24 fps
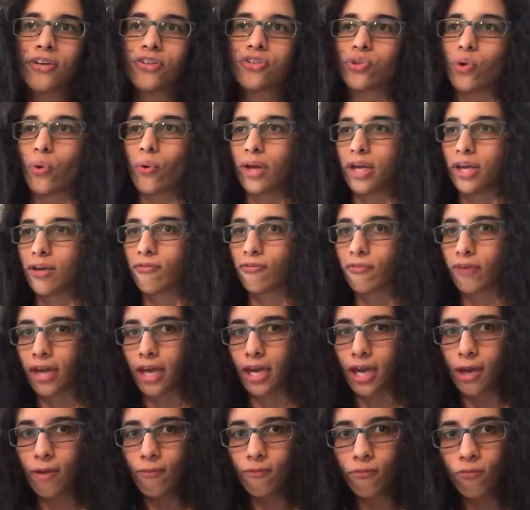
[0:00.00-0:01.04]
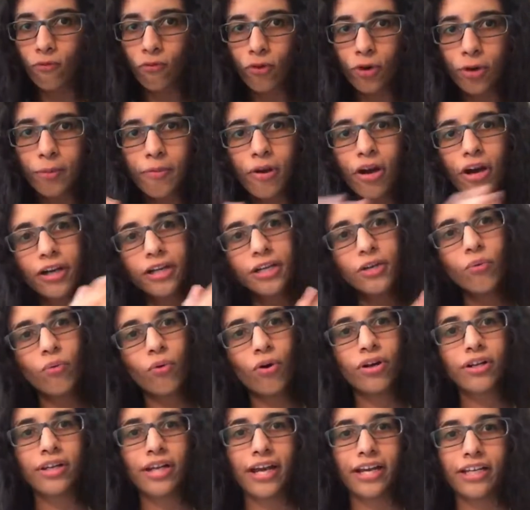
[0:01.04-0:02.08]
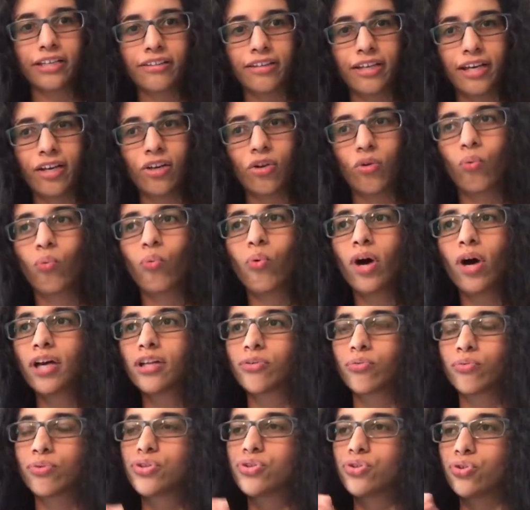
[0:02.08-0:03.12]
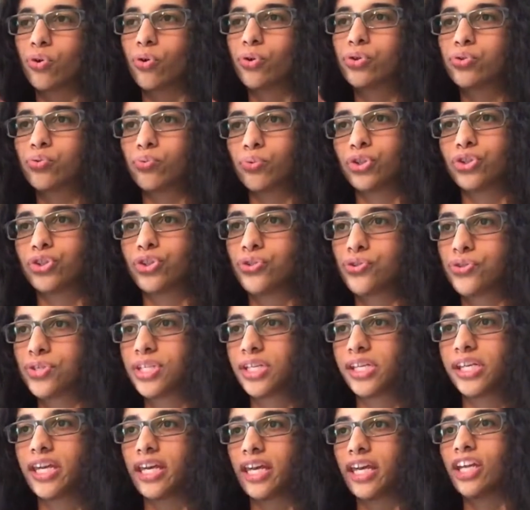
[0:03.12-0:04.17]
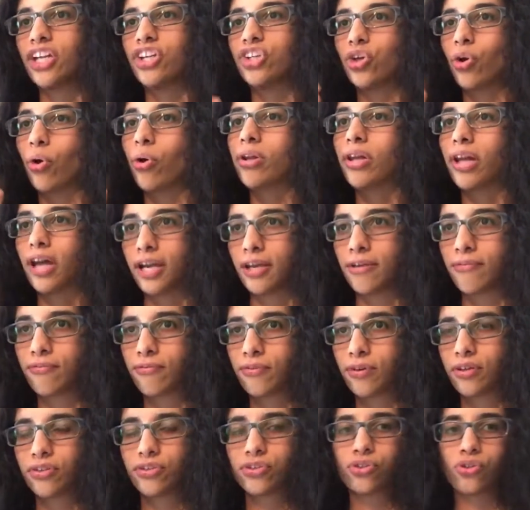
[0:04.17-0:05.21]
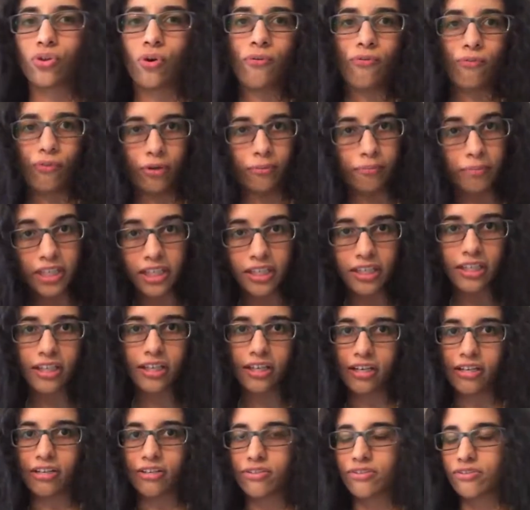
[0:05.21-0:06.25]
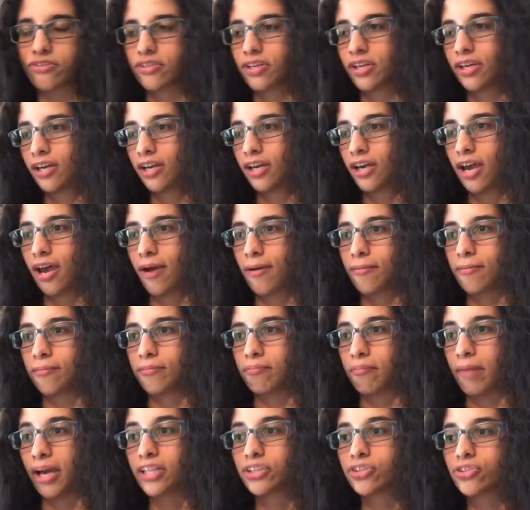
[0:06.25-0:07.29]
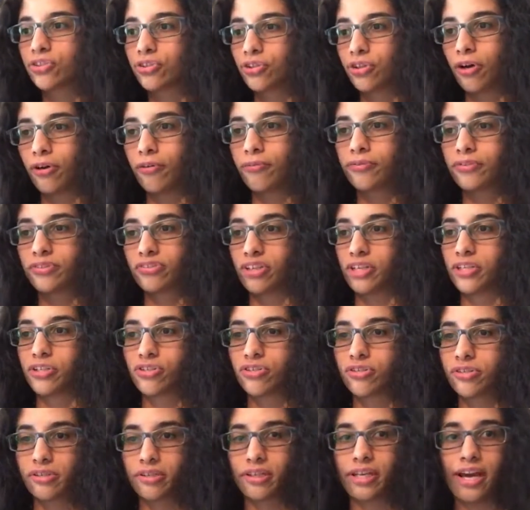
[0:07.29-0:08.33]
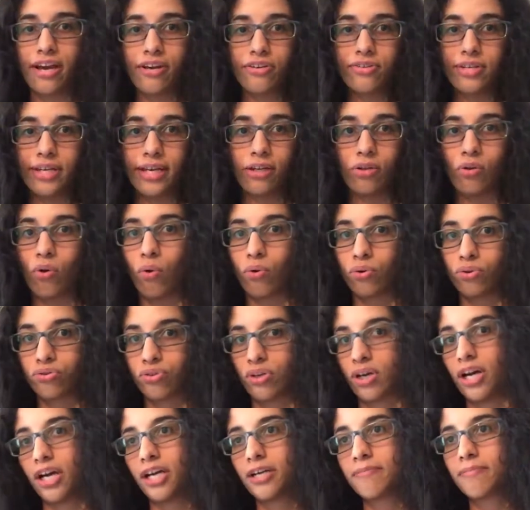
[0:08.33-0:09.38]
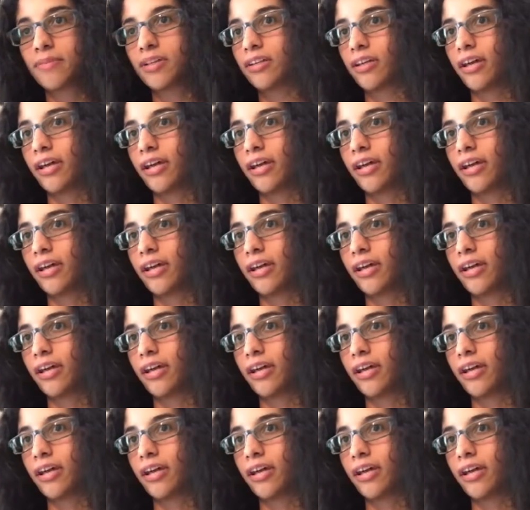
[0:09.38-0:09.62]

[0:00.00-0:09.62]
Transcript: So if everybody were like that, what results would you see in your life? So for me, it's my stuff tends to last a long time.